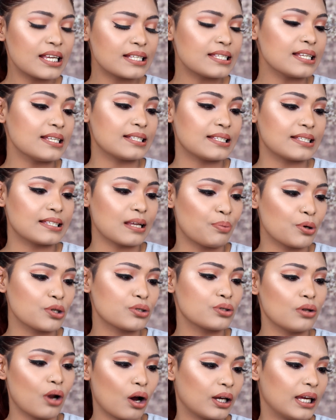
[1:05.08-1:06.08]
this is
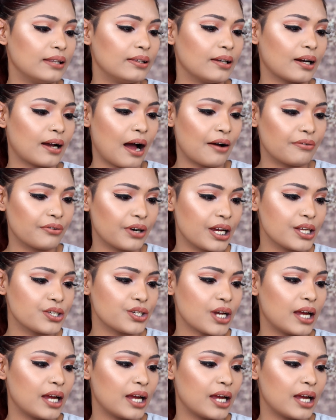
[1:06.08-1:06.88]
supposed to lock in the coverage